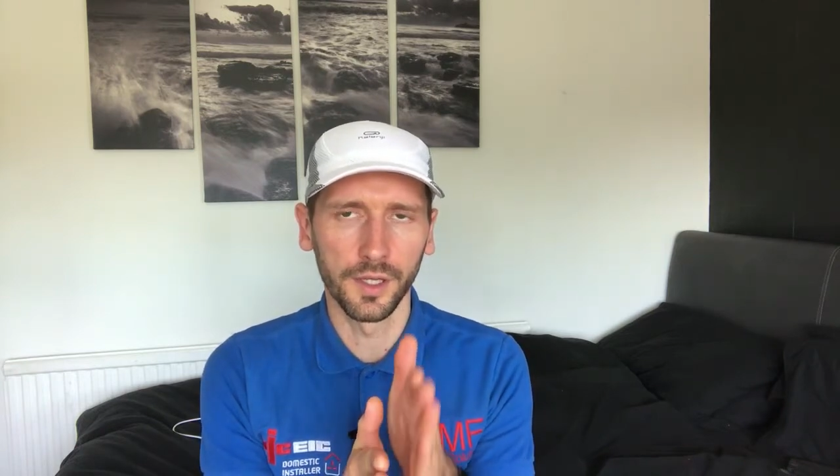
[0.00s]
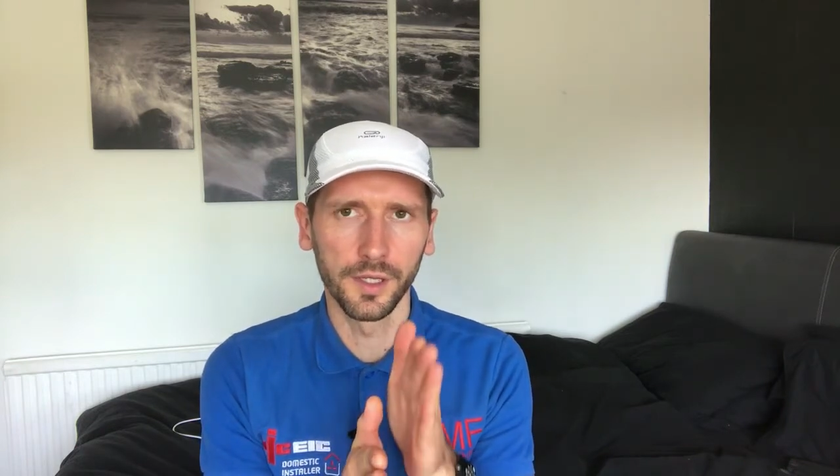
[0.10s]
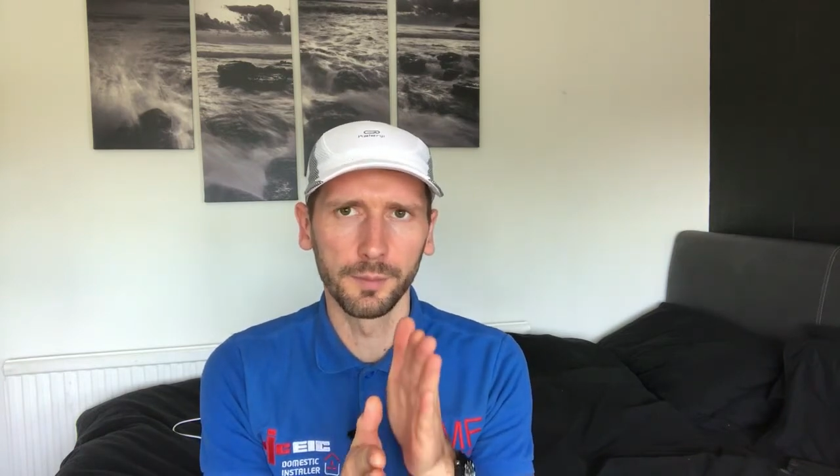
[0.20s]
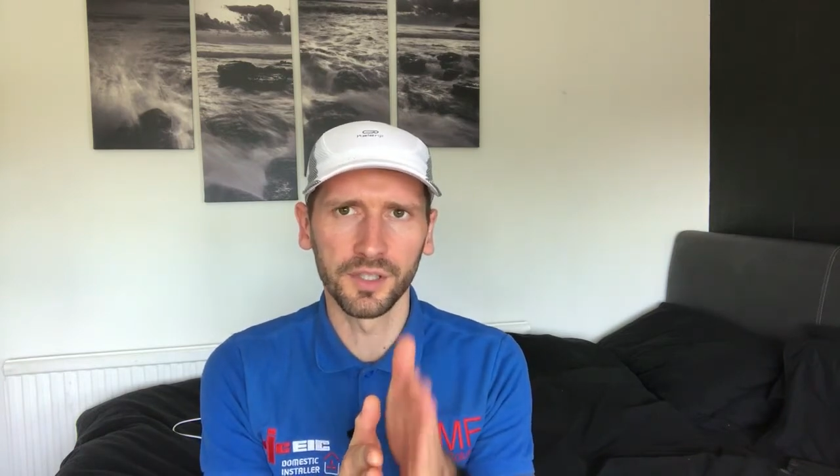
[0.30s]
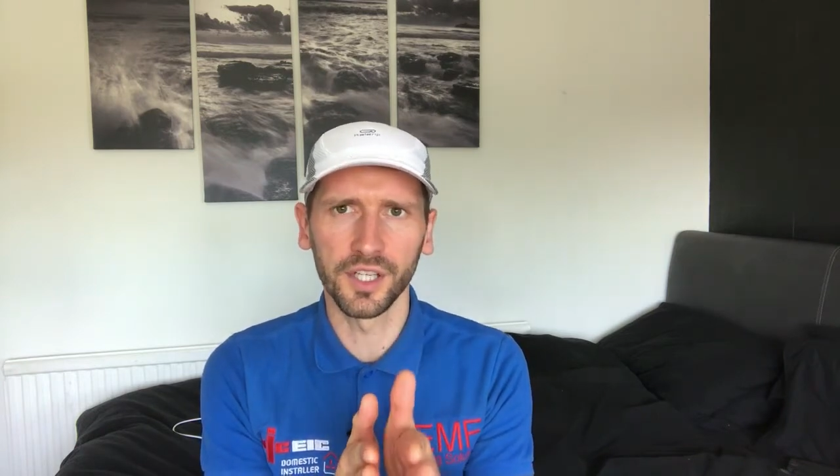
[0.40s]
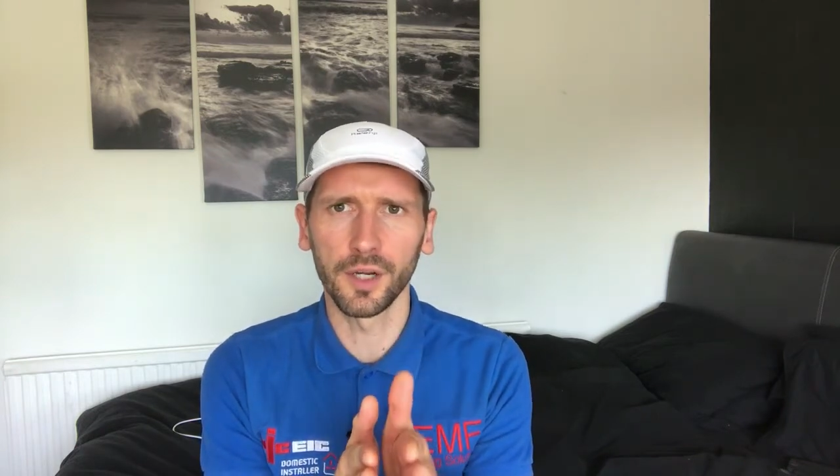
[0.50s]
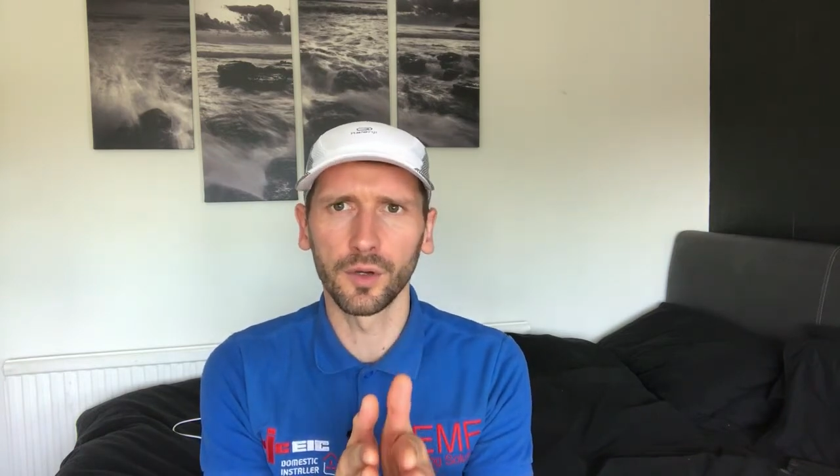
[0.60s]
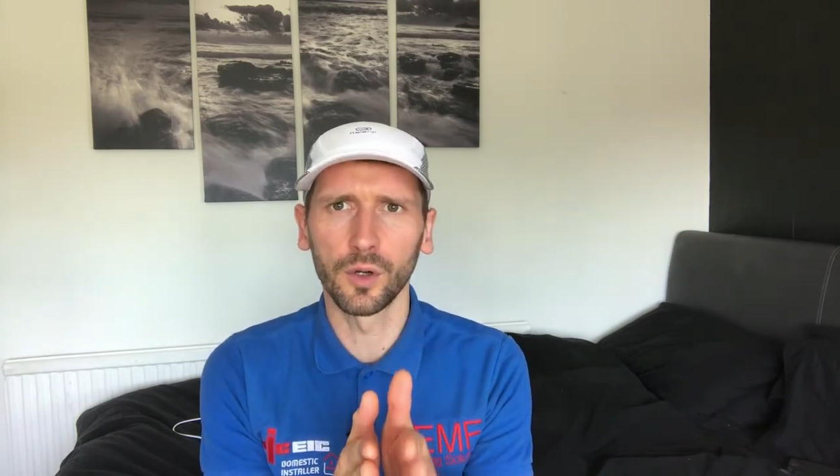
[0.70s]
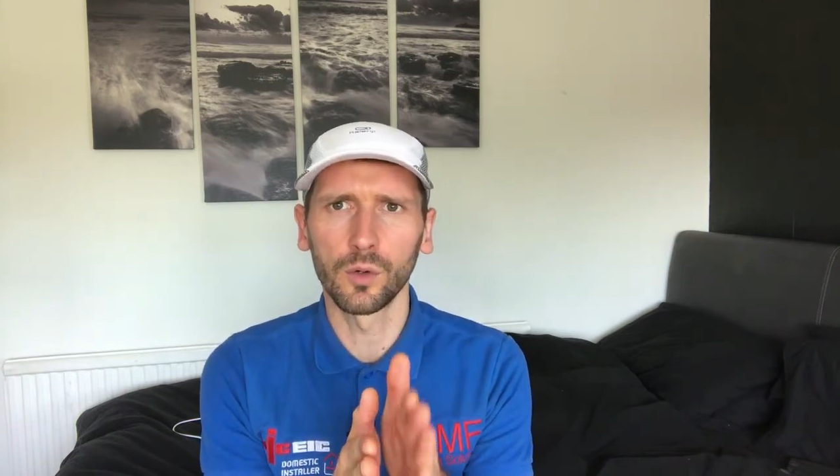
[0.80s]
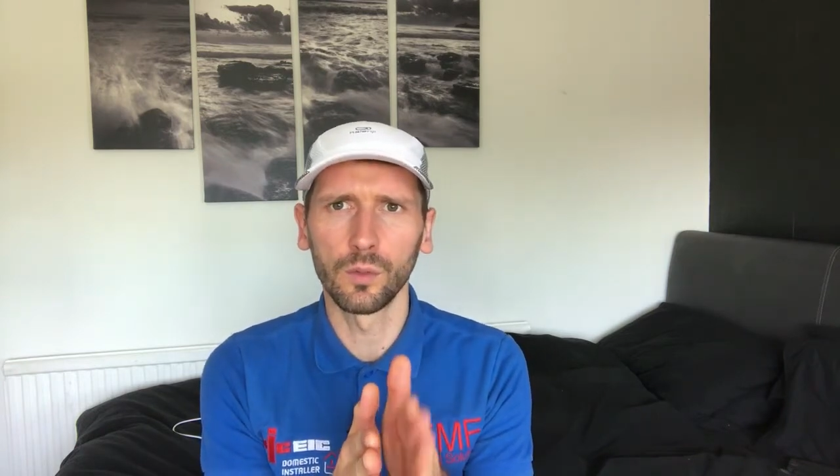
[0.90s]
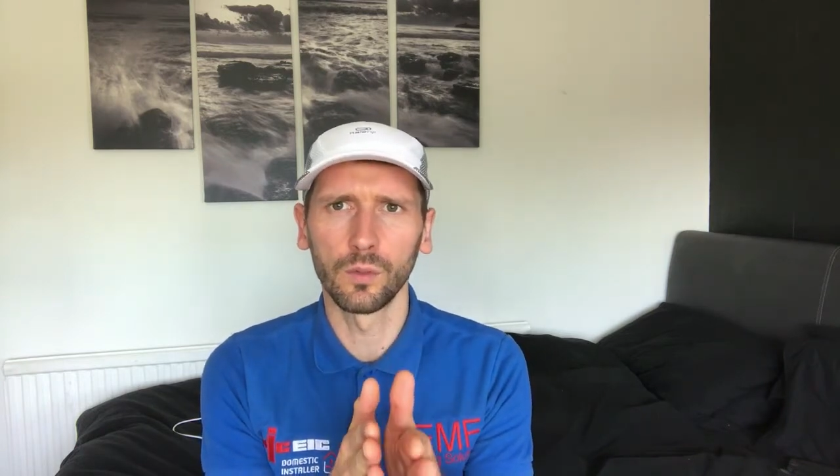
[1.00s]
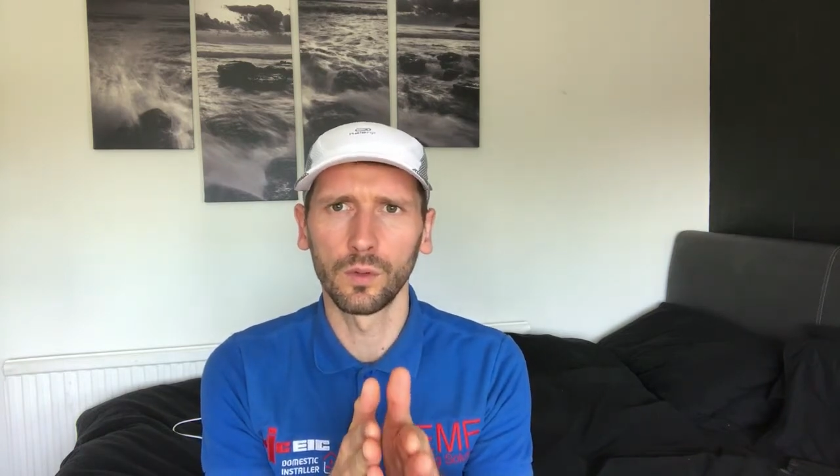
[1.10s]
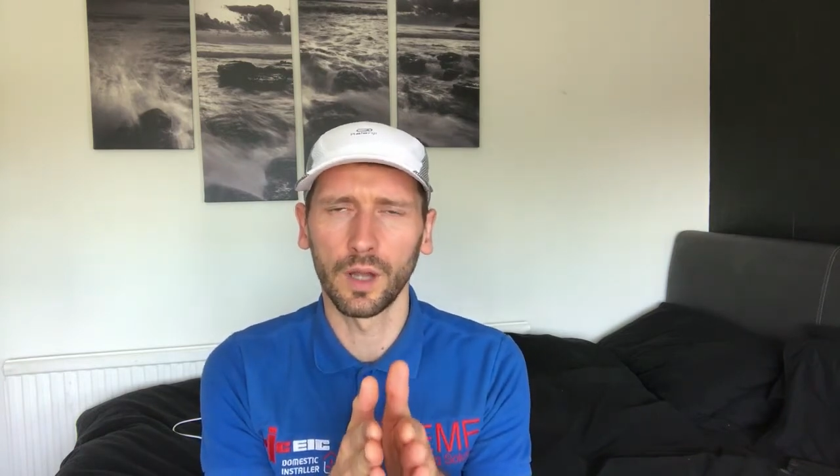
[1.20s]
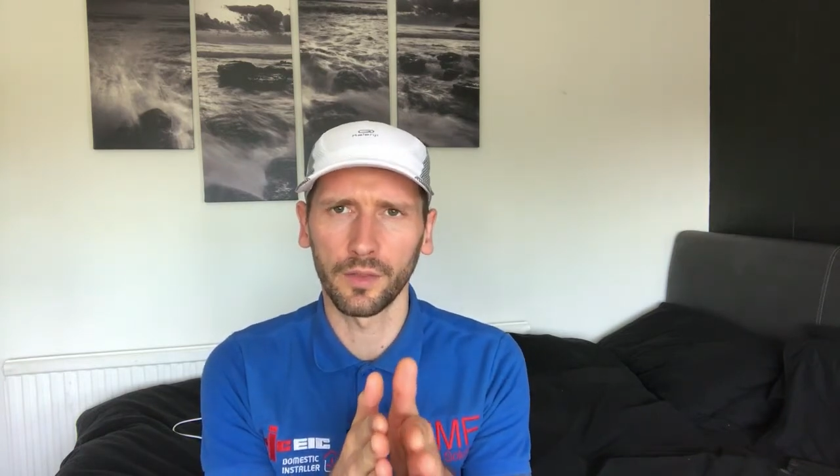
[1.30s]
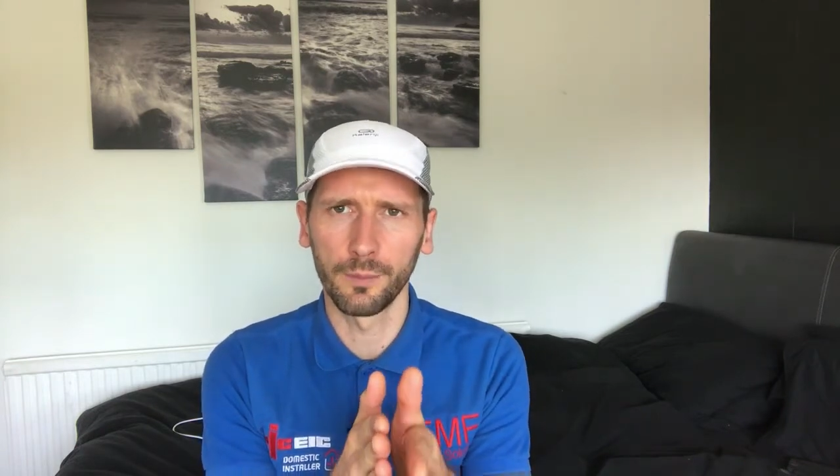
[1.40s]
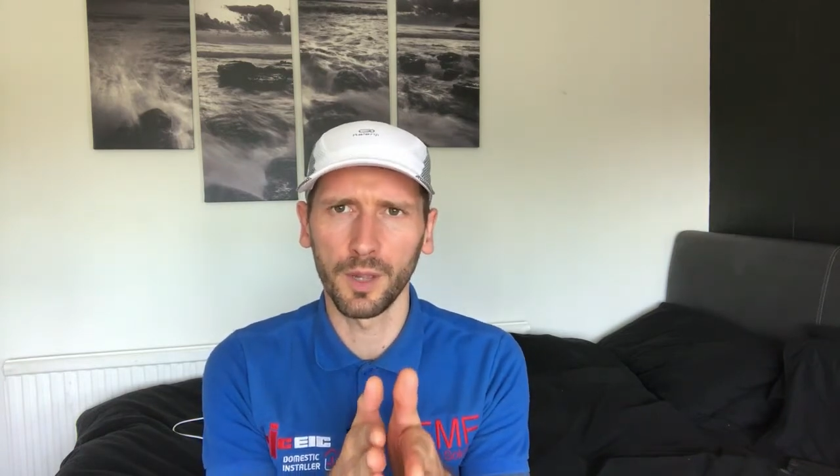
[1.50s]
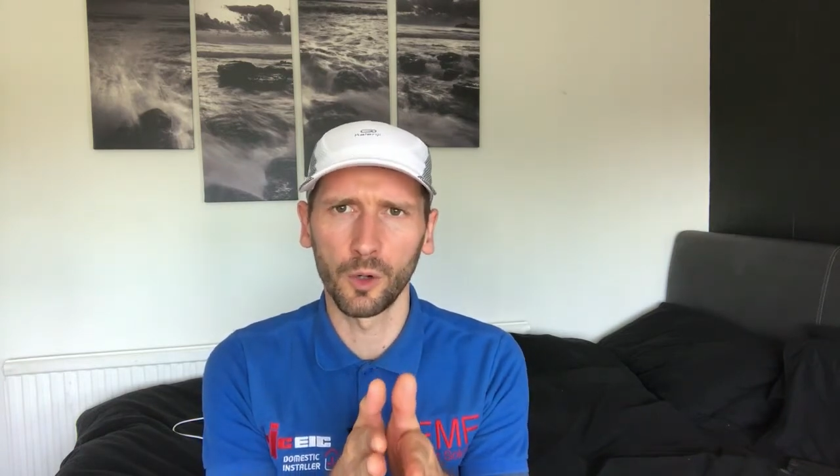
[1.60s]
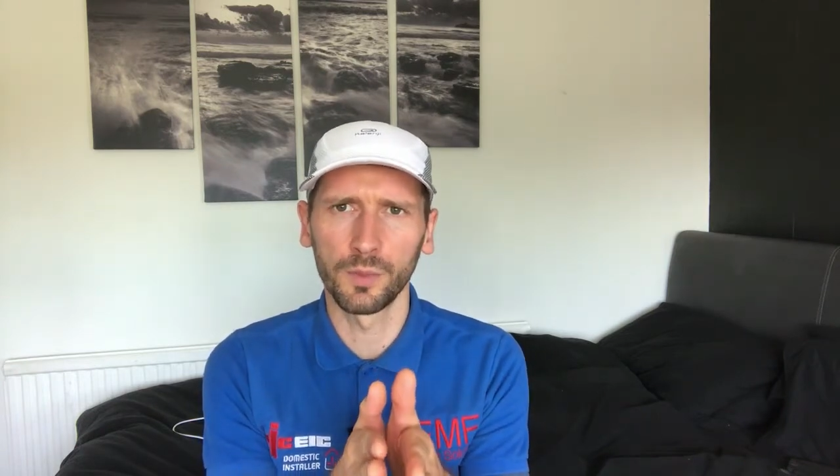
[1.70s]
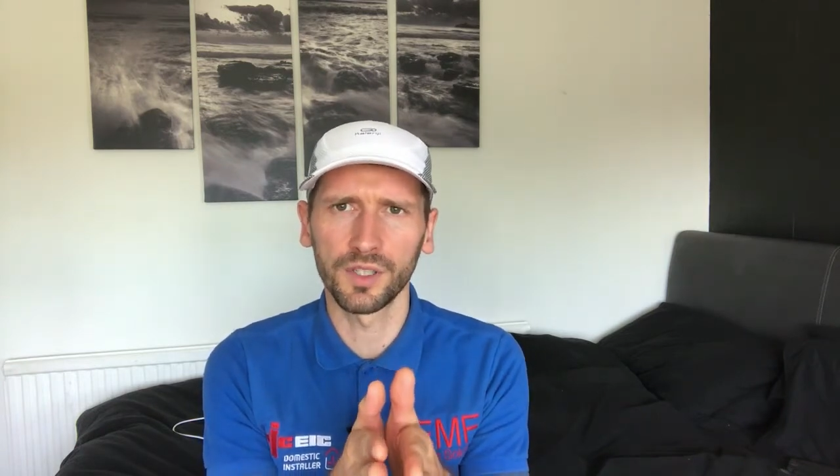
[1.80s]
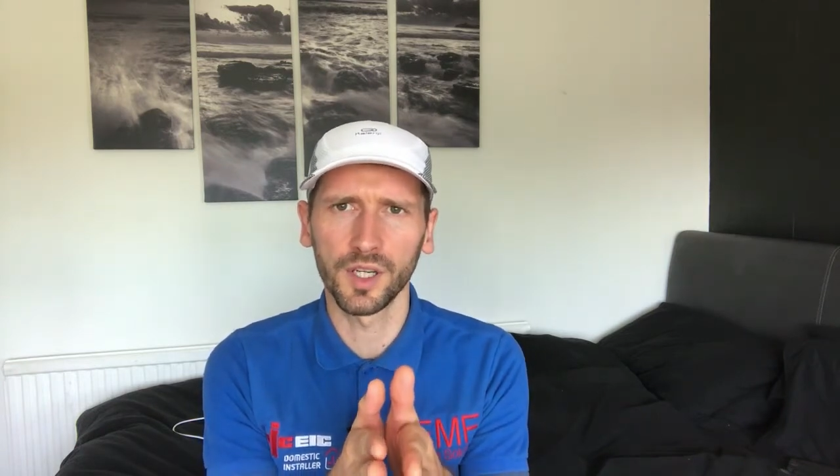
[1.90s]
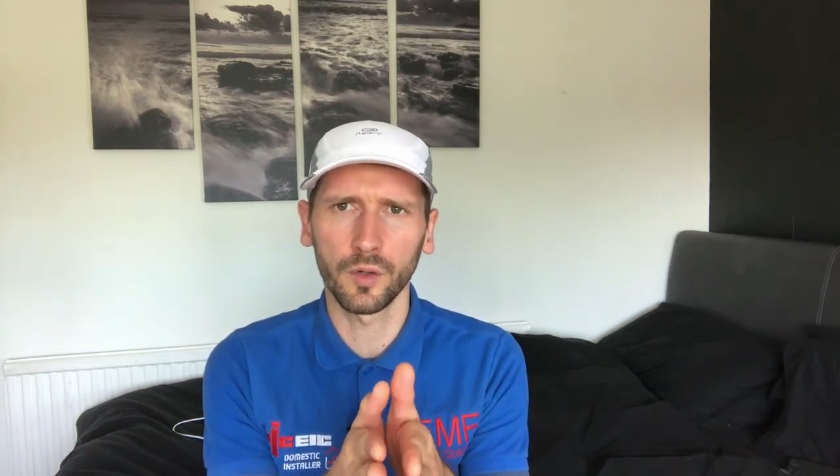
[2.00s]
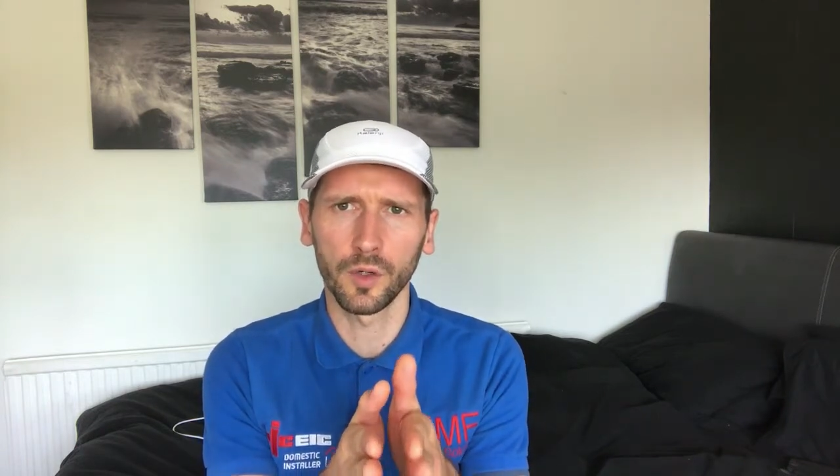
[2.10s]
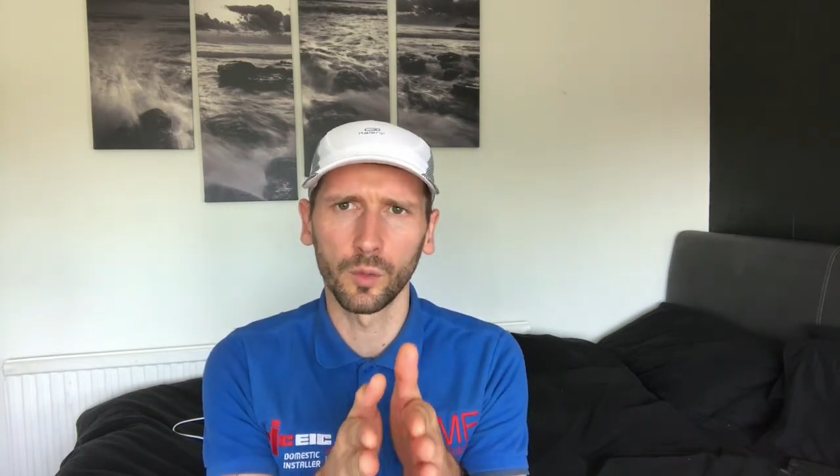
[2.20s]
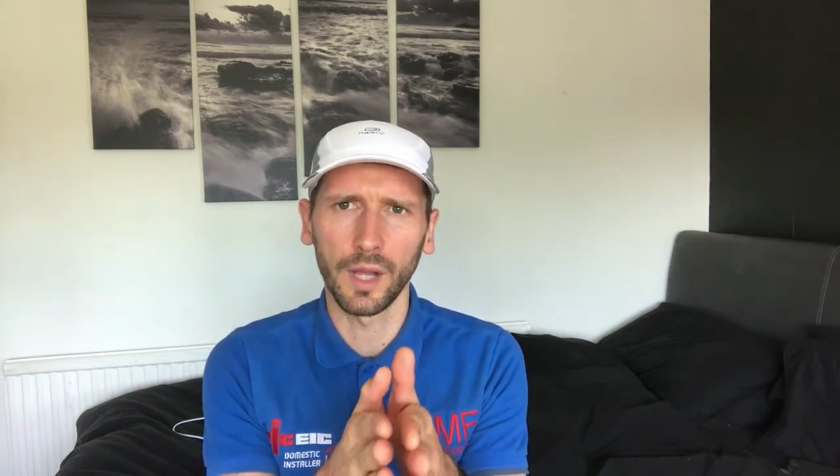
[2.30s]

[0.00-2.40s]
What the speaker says: material, like the metal material,